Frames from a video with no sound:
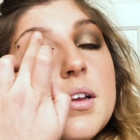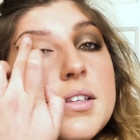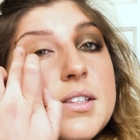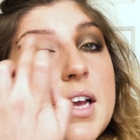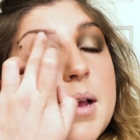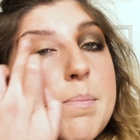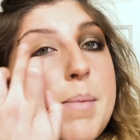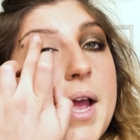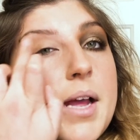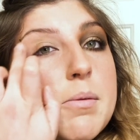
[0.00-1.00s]
same
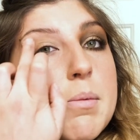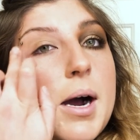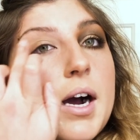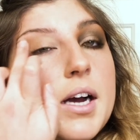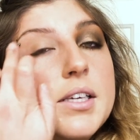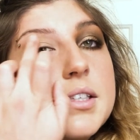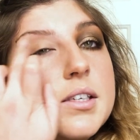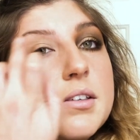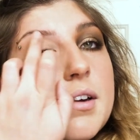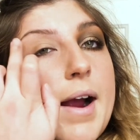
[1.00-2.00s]
paint
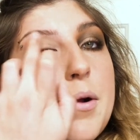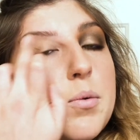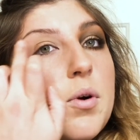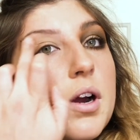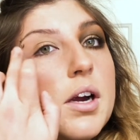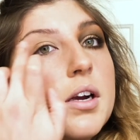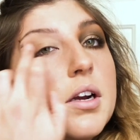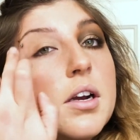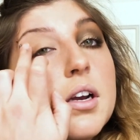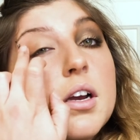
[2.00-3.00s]
pot
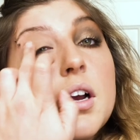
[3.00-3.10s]
groundwork.